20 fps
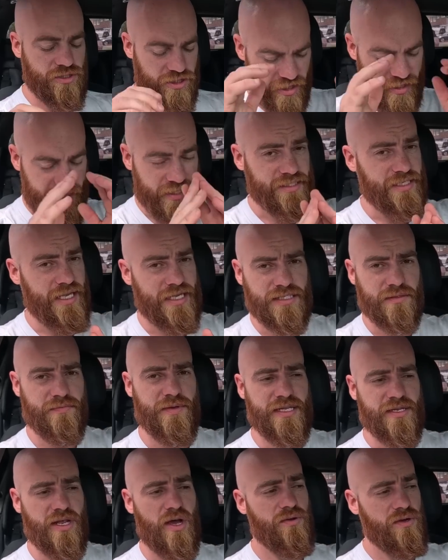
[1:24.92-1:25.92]
she has said to
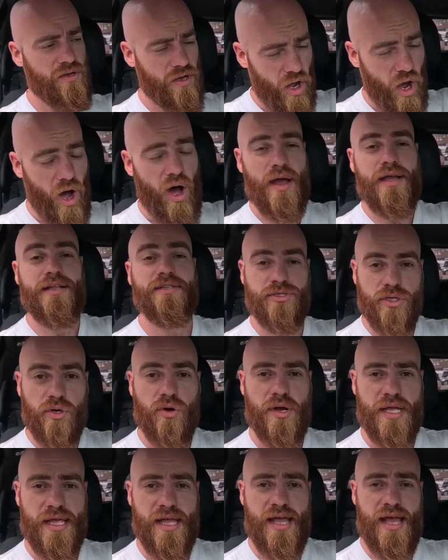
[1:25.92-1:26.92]
me, no, look, I
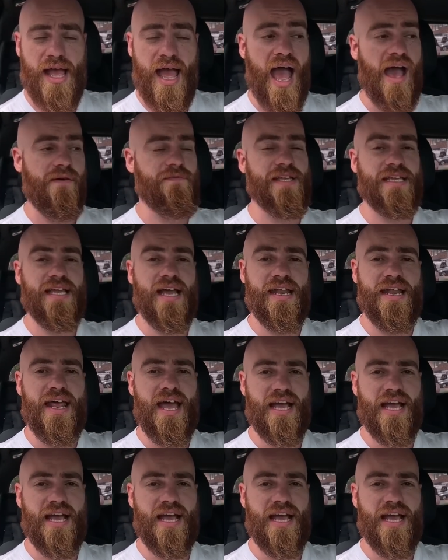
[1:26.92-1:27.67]
enjoy having an